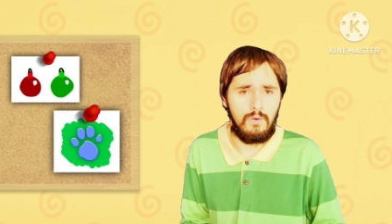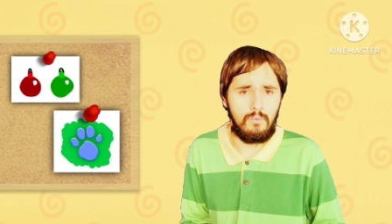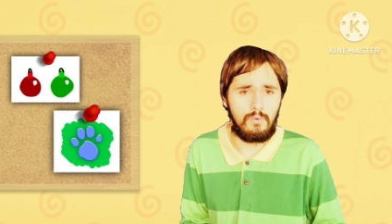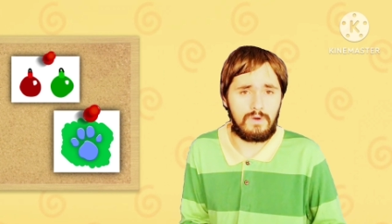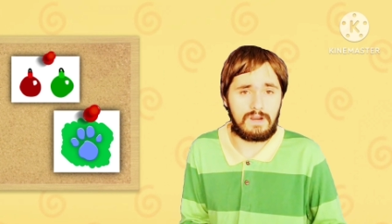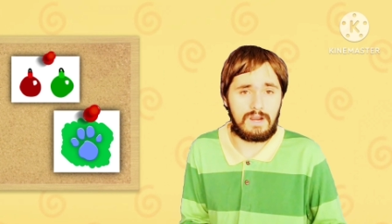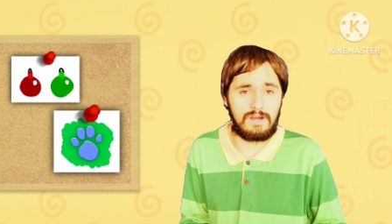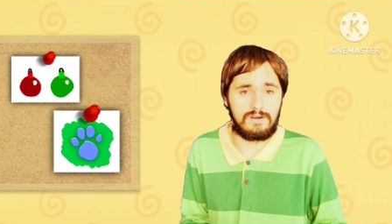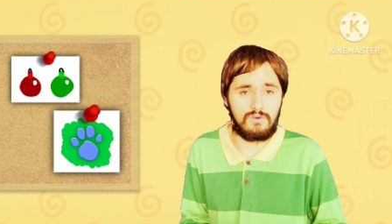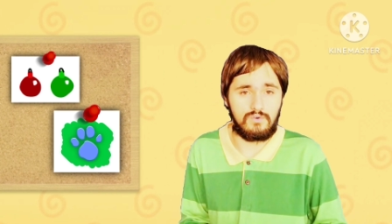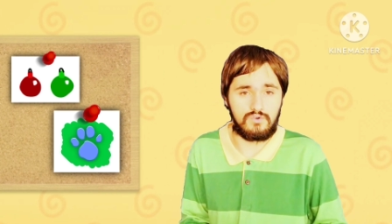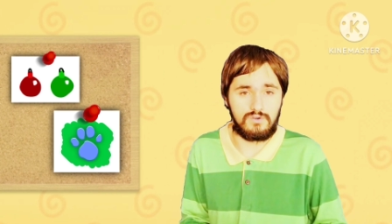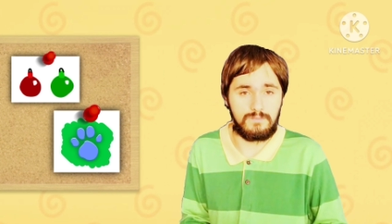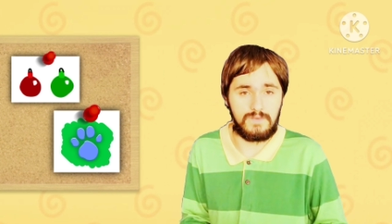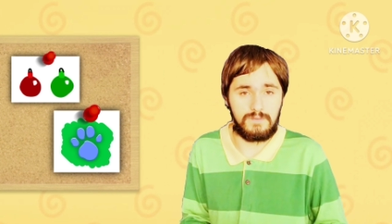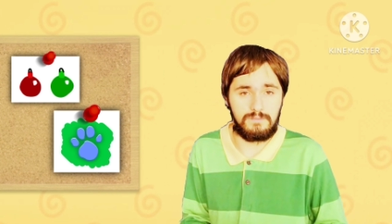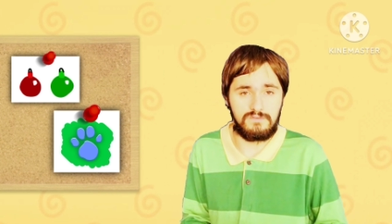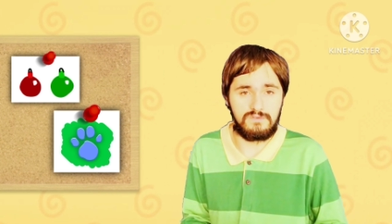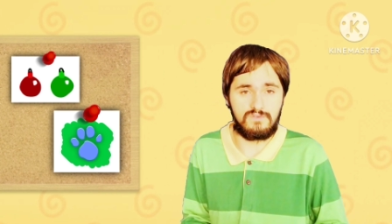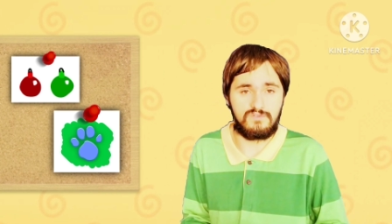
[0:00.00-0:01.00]
what kind of
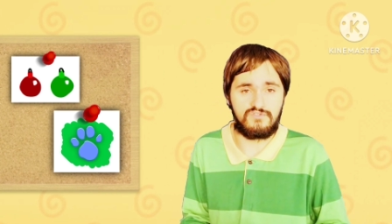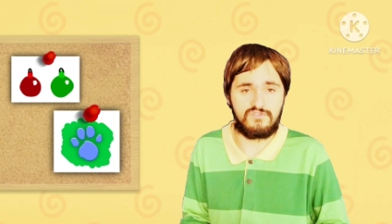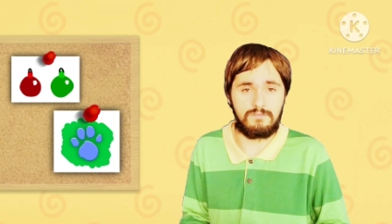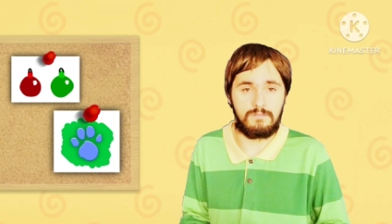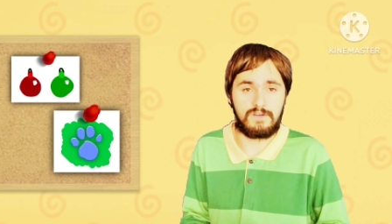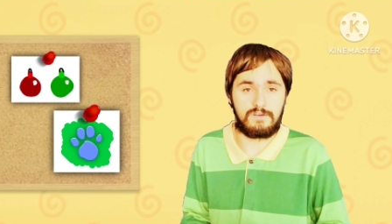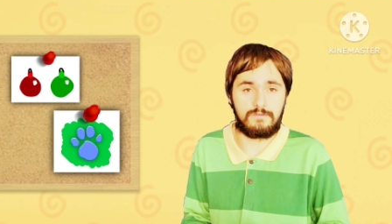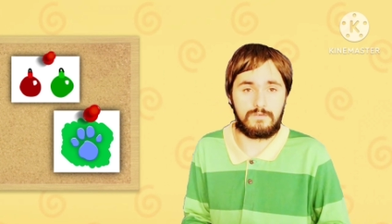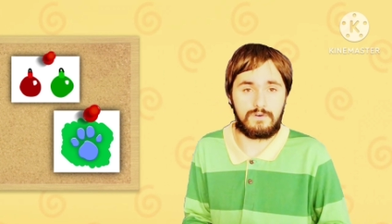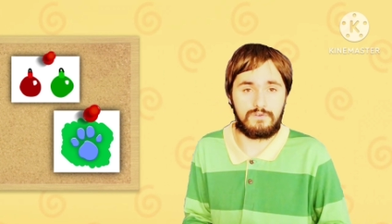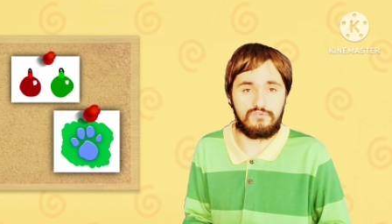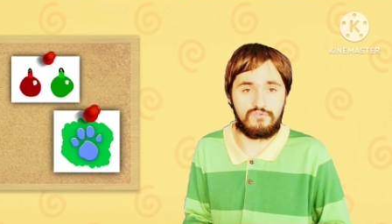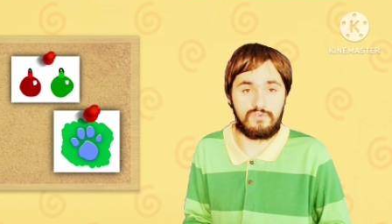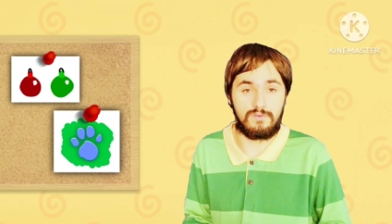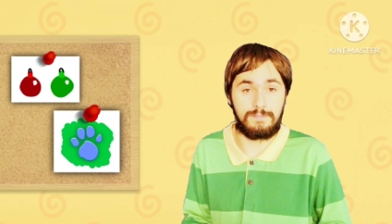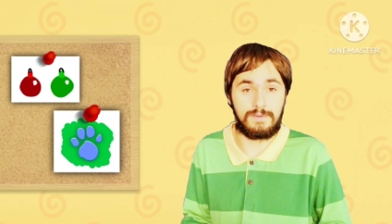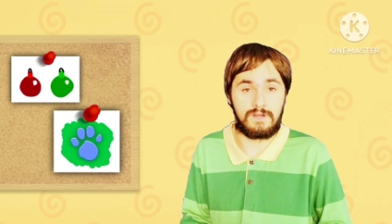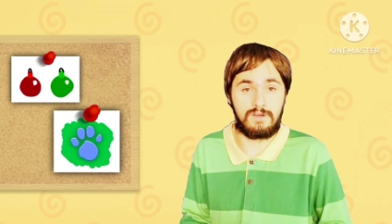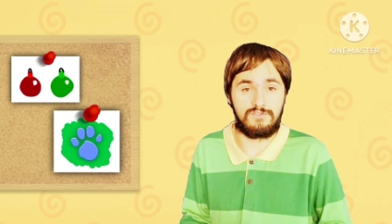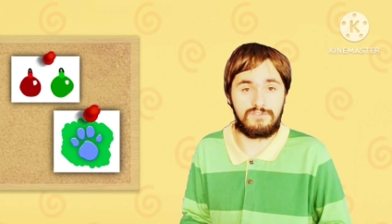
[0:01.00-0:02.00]
ornament Blue will have to make for our
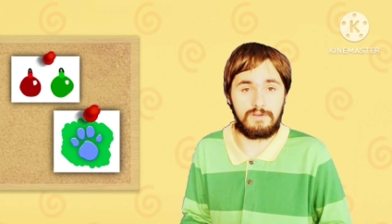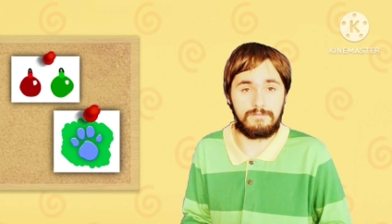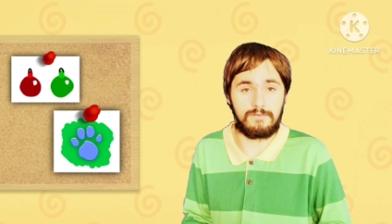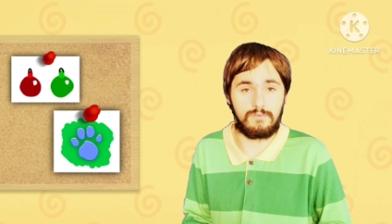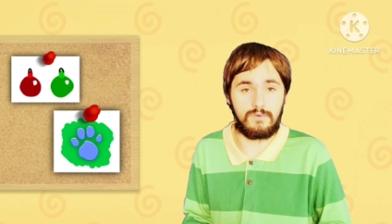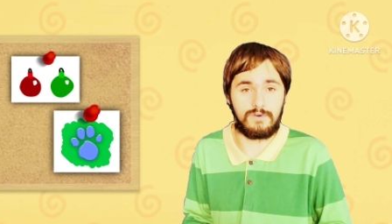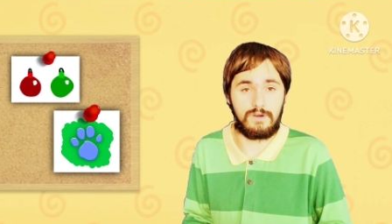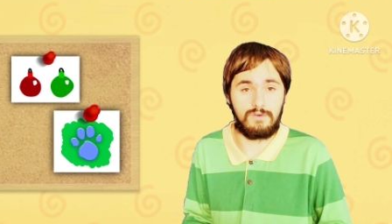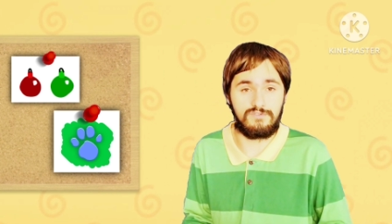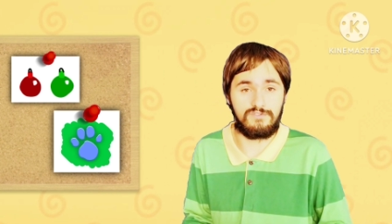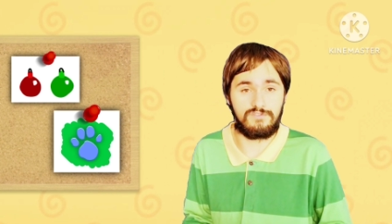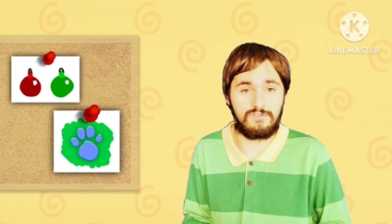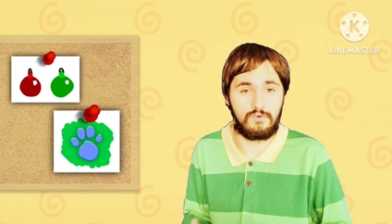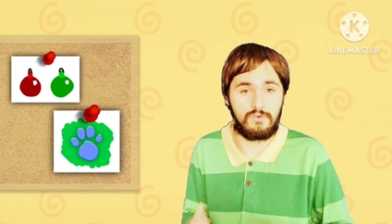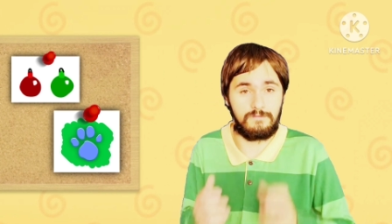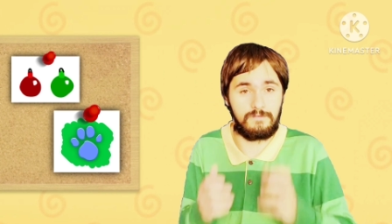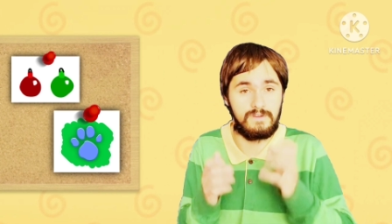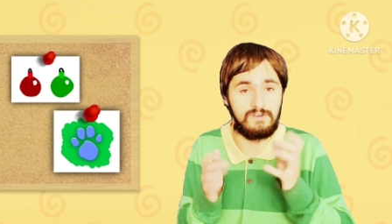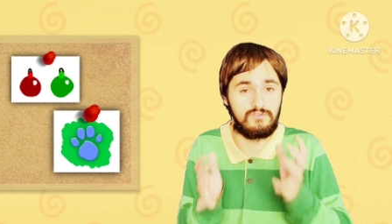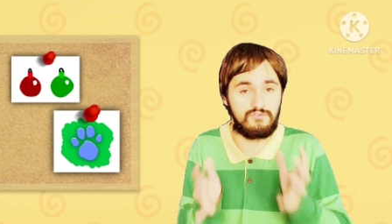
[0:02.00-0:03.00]
tree because everyone else has
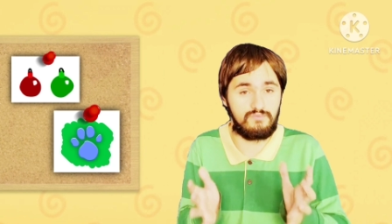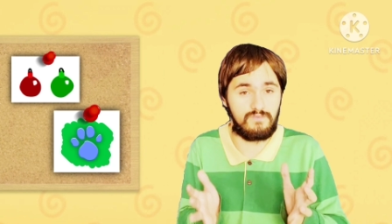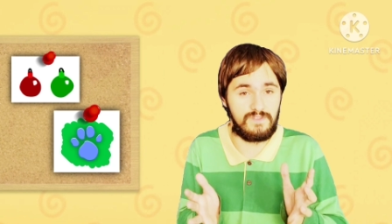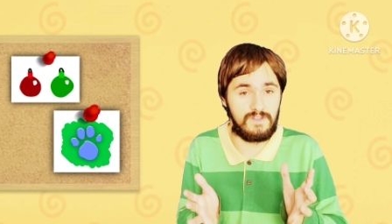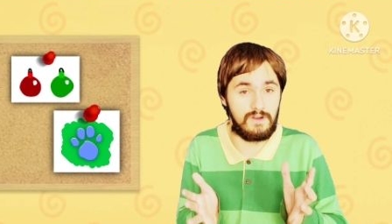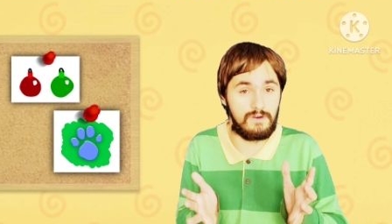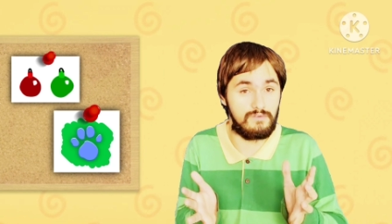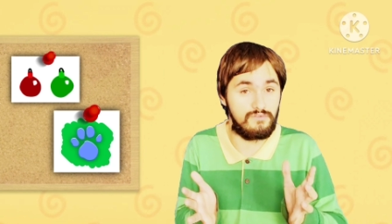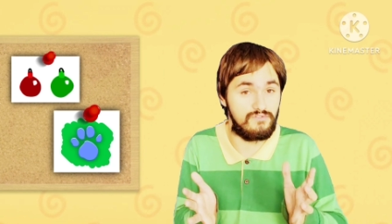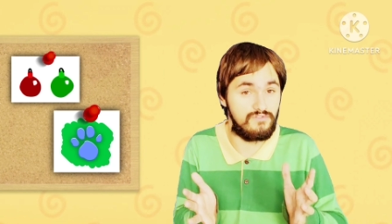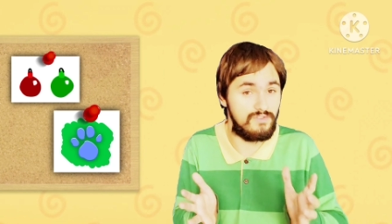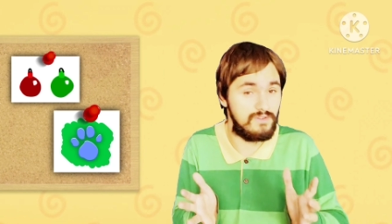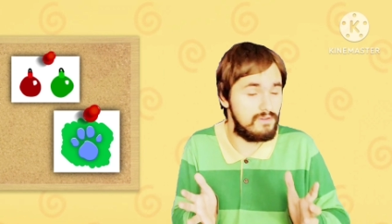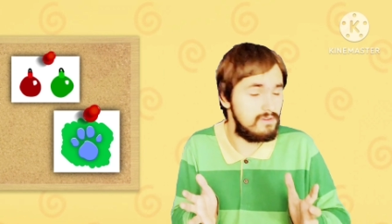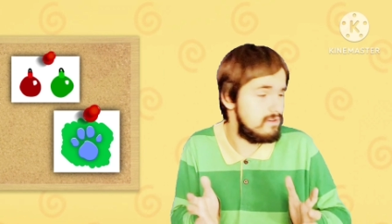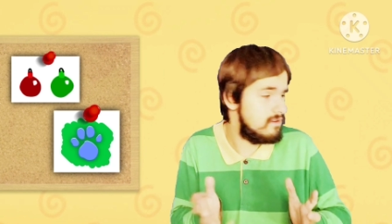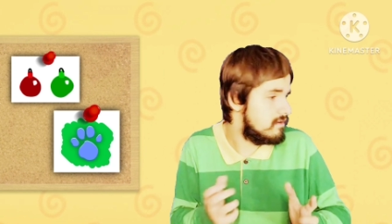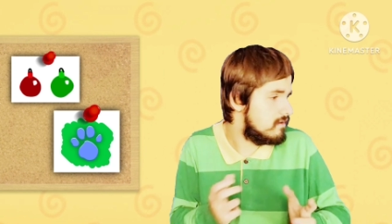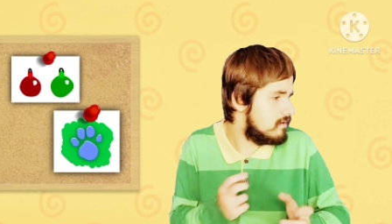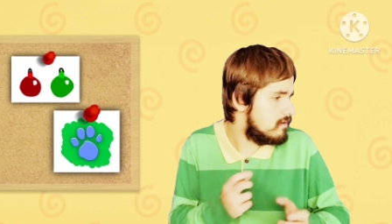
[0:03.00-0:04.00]
already finished for theirs.
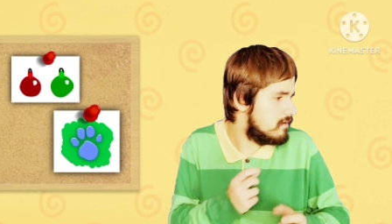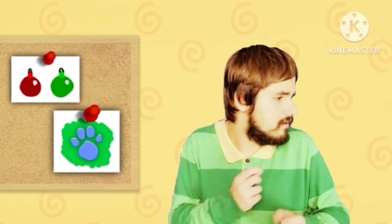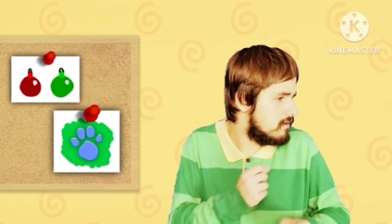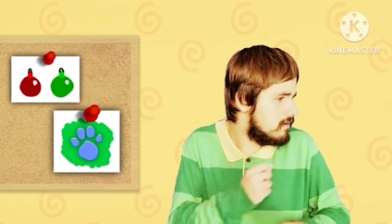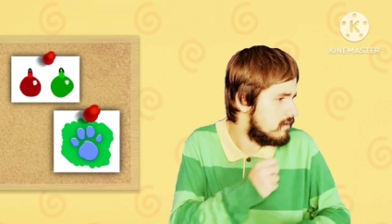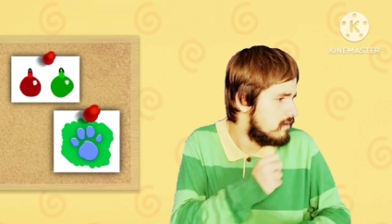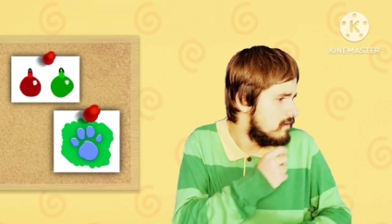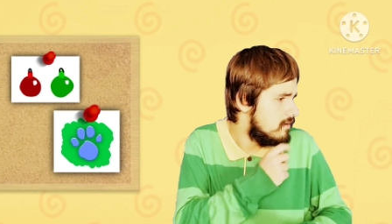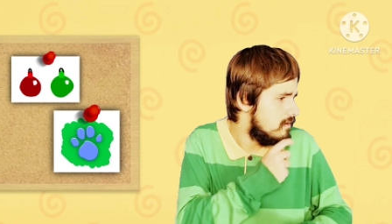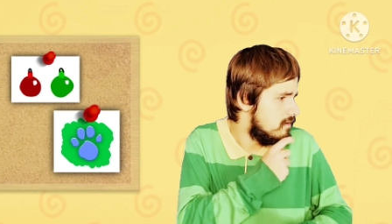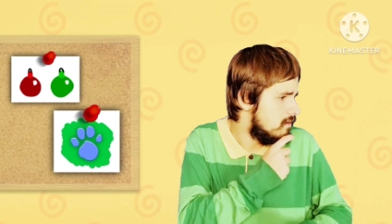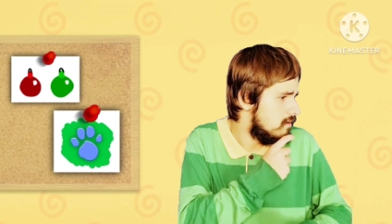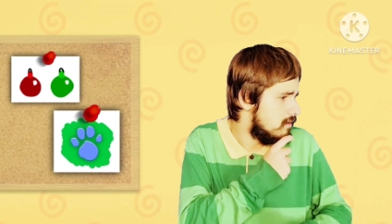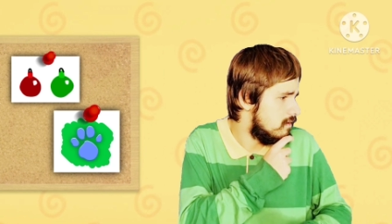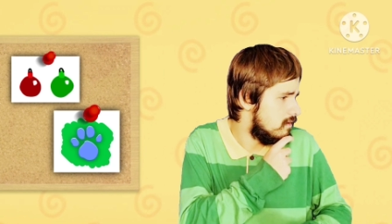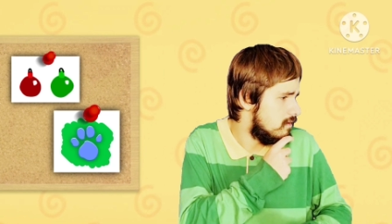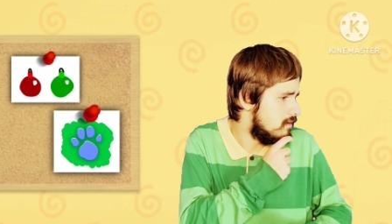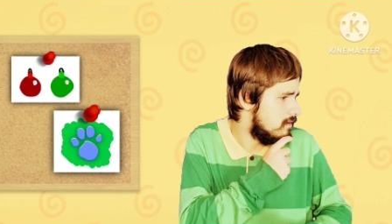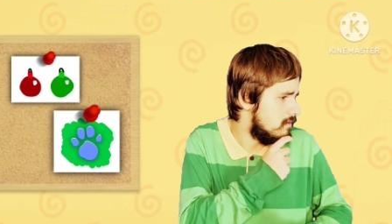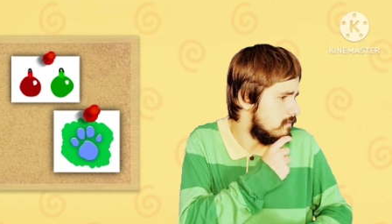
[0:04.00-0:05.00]

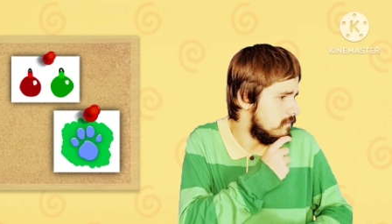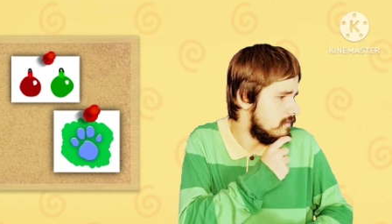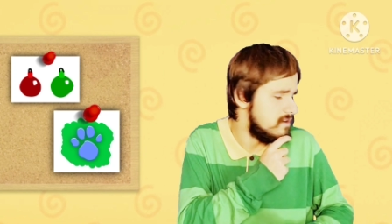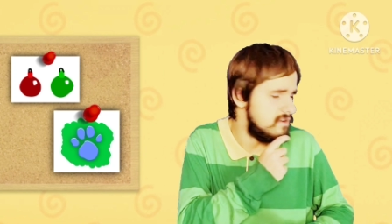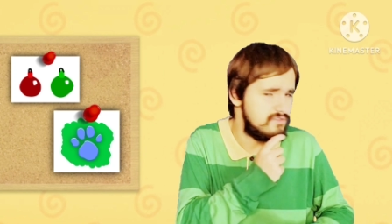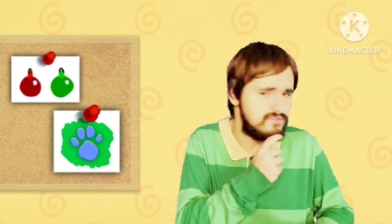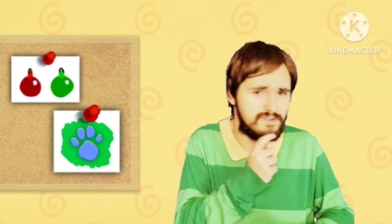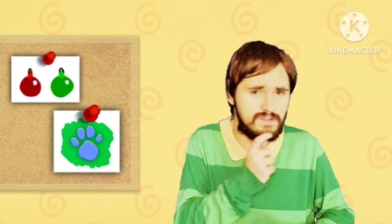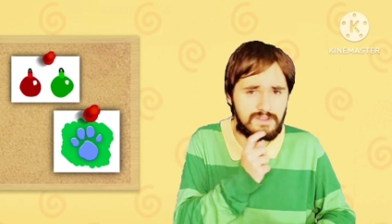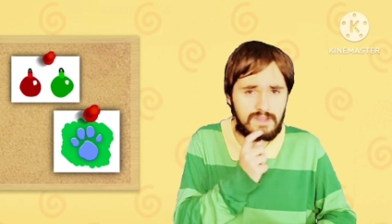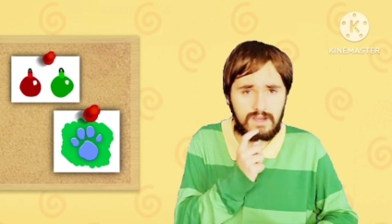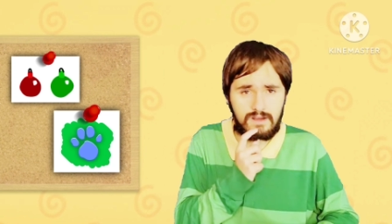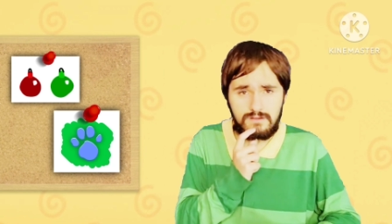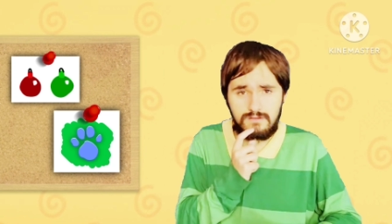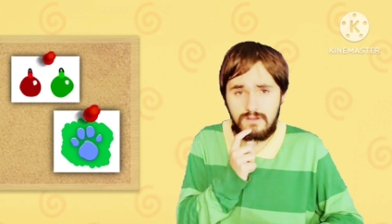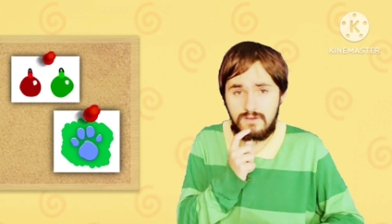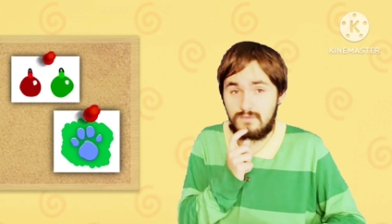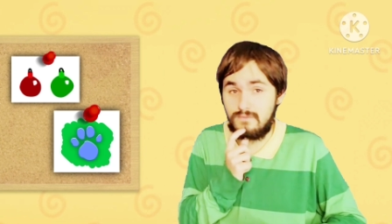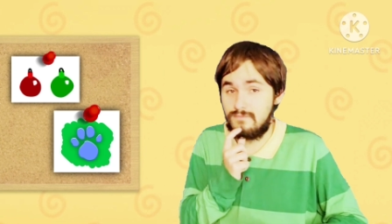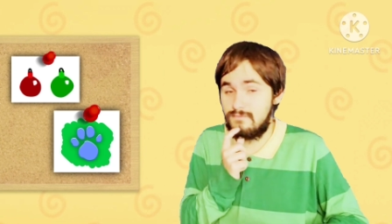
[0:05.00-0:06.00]
We just need that
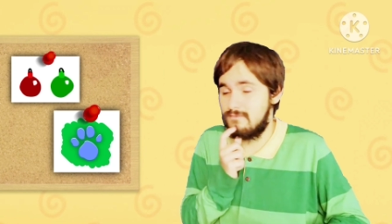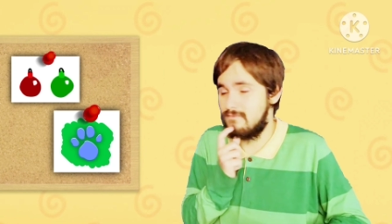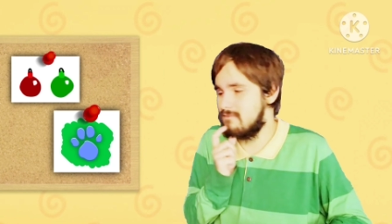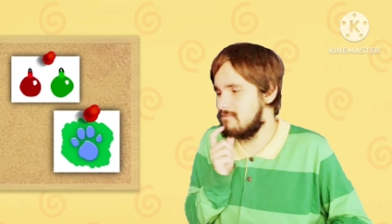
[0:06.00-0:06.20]
clue.